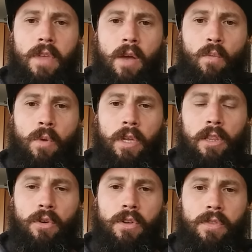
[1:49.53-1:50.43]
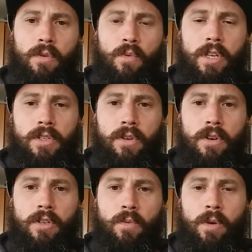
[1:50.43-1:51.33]
that when we look at the
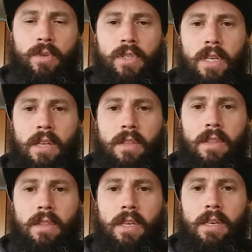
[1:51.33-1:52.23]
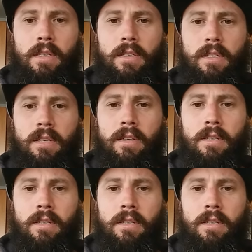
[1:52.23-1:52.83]
research, we will see that these